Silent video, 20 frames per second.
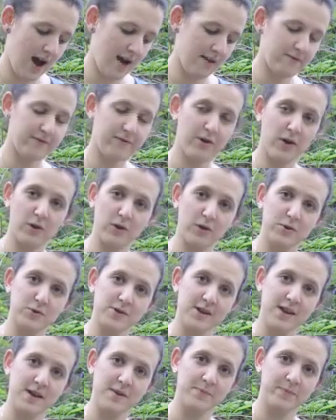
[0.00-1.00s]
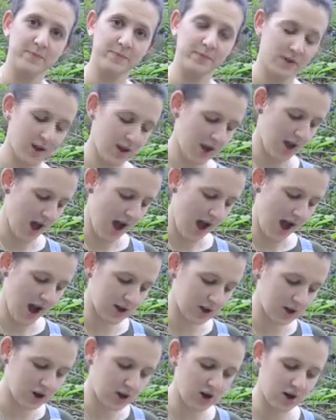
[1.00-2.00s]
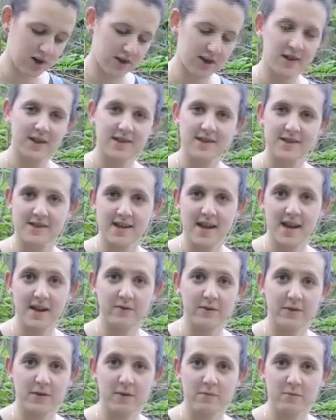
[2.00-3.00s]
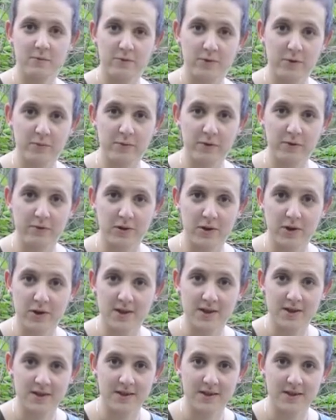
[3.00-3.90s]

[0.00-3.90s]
and followed him, and God saved them from the flood.